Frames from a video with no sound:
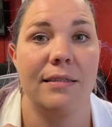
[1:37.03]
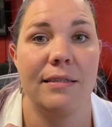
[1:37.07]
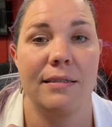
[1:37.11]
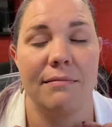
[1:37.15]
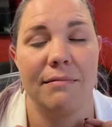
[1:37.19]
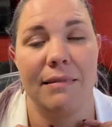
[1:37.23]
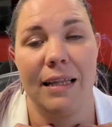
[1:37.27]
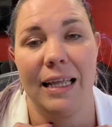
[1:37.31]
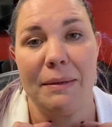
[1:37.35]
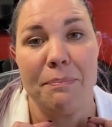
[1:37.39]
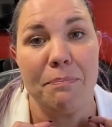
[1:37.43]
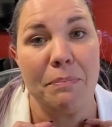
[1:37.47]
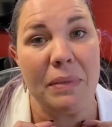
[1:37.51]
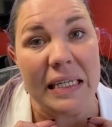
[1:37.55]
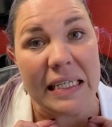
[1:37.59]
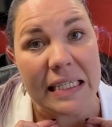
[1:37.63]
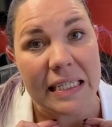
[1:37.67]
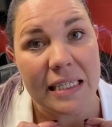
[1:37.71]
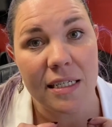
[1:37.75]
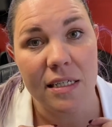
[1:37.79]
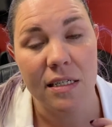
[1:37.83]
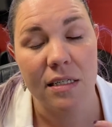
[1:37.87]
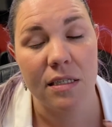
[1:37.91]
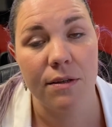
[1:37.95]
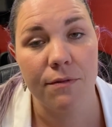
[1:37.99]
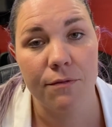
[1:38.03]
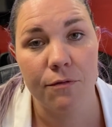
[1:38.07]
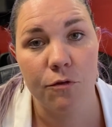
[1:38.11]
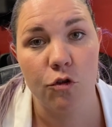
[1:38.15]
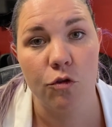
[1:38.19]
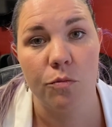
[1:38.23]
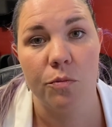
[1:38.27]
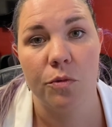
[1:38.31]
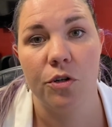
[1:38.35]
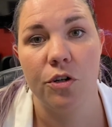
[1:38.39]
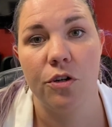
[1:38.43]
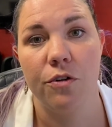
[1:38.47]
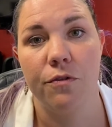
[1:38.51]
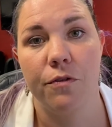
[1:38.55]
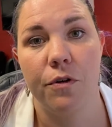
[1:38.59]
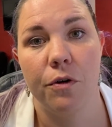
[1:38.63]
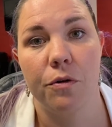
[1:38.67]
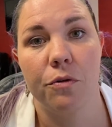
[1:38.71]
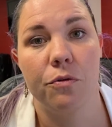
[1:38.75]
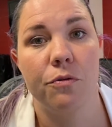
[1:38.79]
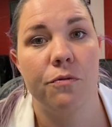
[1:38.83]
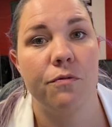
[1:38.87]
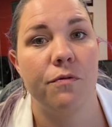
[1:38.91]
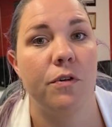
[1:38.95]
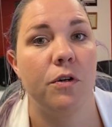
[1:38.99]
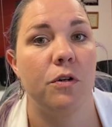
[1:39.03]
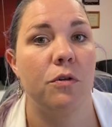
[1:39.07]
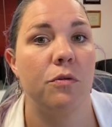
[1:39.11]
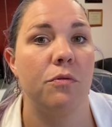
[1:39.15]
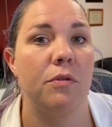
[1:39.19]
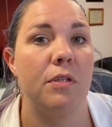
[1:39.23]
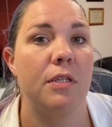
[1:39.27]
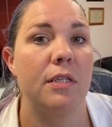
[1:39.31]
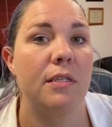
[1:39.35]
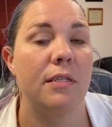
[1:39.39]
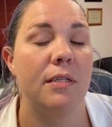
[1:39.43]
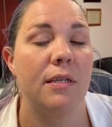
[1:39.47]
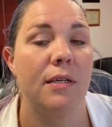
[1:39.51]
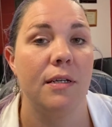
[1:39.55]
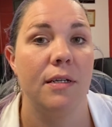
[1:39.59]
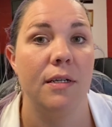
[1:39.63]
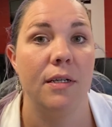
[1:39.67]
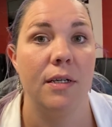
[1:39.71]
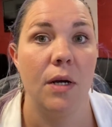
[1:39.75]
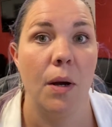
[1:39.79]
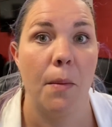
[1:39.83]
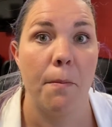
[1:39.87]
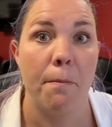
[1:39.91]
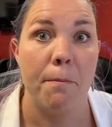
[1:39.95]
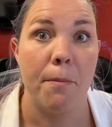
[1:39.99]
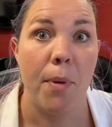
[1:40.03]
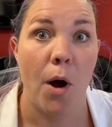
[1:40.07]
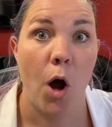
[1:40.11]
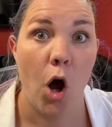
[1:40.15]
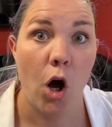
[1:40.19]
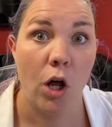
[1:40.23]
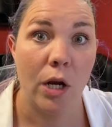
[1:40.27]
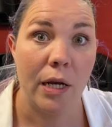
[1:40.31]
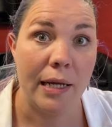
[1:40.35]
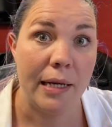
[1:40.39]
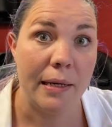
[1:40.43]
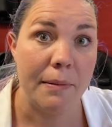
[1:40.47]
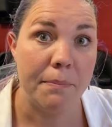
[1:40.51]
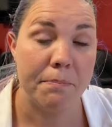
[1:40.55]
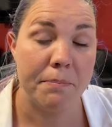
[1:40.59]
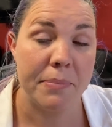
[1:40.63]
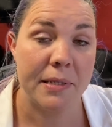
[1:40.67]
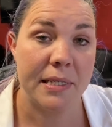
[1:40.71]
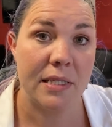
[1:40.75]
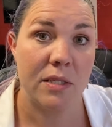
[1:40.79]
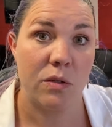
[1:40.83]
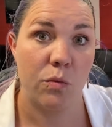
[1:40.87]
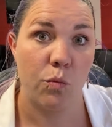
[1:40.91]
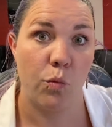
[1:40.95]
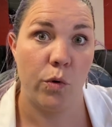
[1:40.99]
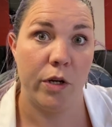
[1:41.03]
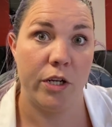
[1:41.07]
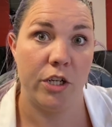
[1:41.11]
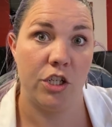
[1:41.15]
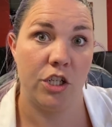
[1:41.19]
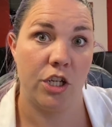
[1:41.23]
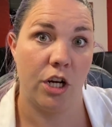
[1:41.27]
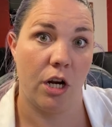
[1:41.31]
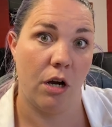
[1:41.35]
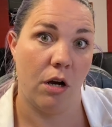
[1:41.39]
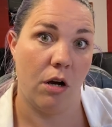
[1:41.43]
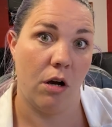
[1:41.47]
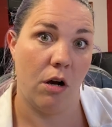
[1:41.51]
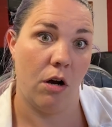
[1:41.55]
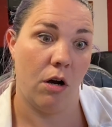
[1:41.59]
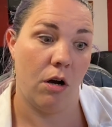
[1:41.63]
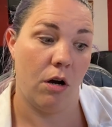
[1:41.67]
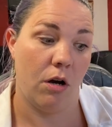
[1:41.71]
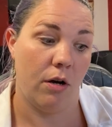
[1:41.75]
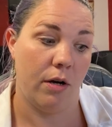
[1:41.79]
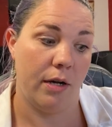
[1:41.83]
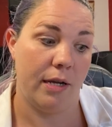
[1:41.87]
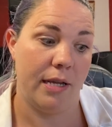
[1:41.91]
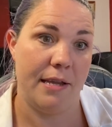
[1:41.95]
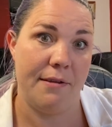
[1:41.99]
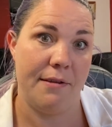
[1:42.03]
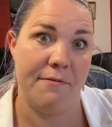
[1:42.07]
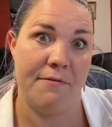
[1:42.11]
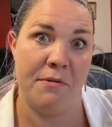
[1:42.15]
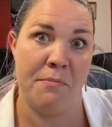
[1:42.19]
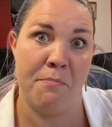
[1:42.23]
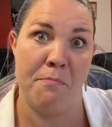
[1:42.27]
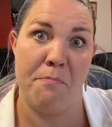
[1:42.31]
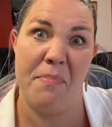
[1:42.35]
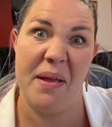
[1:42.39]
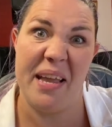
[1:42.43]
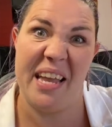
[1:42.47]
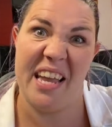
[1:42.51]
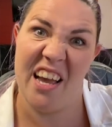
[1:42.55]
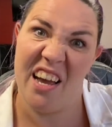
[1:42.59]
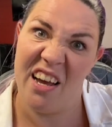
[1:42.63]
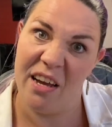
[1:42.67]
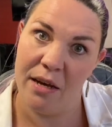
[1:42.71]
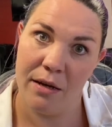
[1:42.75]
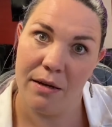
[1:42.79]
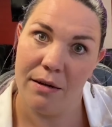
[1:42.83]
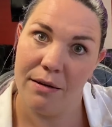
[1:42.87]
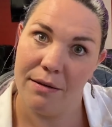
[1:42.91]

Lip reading: like blisters that form on your vocal folds. Polyps, which are even bigger,